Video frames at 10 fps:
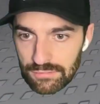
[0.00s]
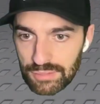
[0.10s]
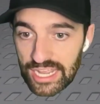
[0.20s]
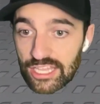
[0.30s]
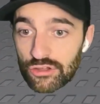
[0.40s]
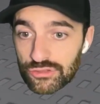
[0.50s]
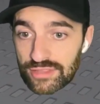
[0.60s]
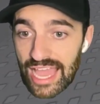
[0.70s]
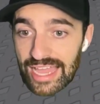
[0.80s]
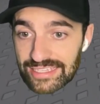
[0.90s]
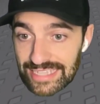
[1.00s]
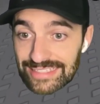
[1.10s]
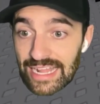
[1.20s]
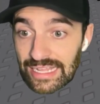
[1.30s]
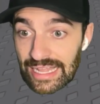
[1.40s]
But I can go through that because
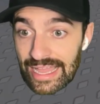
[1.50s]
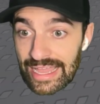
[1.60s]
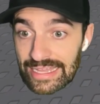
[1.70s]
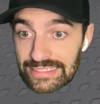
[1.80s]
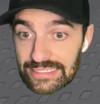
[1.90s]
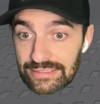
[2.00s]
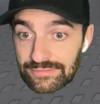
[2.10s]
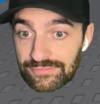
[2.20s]
that's not glass.